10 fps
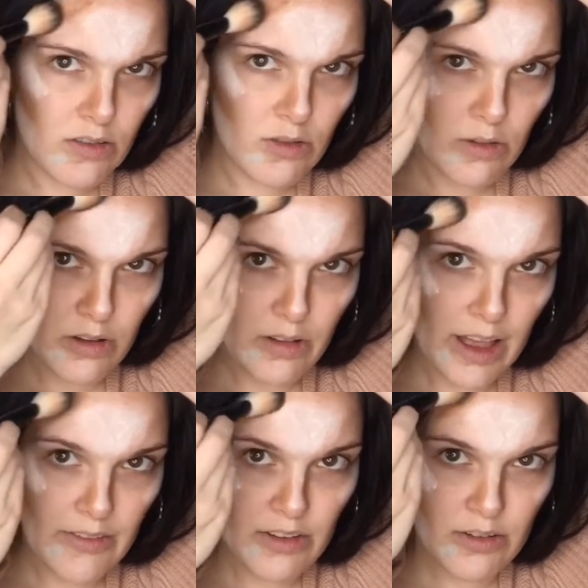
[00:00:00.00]
do a little
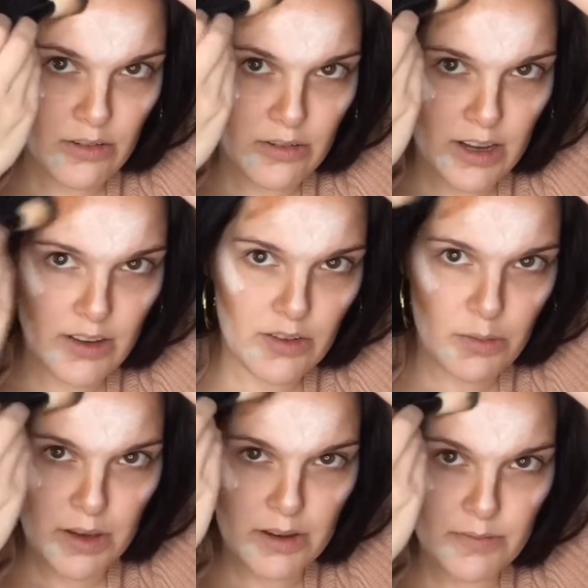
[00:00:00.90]
half circle kind of
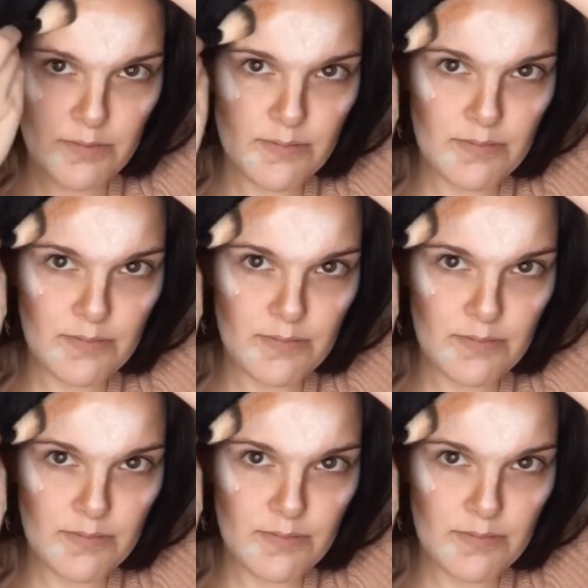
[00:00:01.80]
up here.